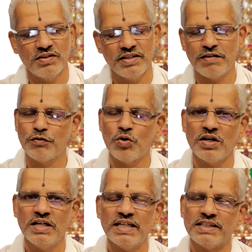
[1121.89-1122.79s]
Therefore,
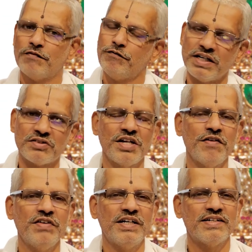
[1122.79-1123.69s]
the victory
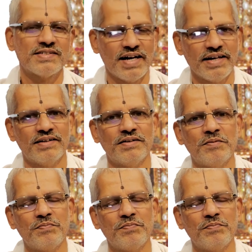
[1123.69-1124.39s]
we desire